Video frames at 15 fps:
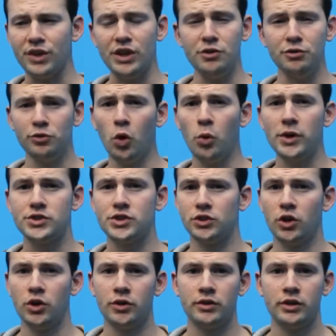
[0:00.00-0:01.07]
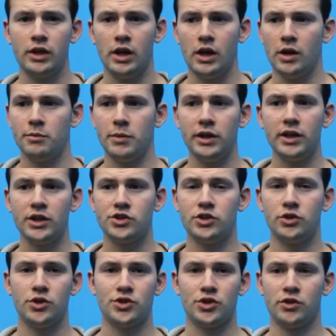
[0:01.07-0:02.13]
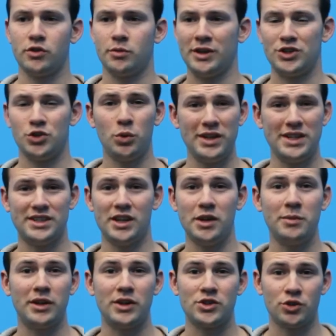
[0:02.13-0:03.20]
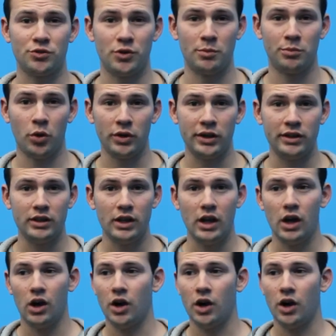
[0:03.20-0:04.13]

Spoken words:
In 4 weeks alone, Meg actually lost over about 20 centimeters off her body,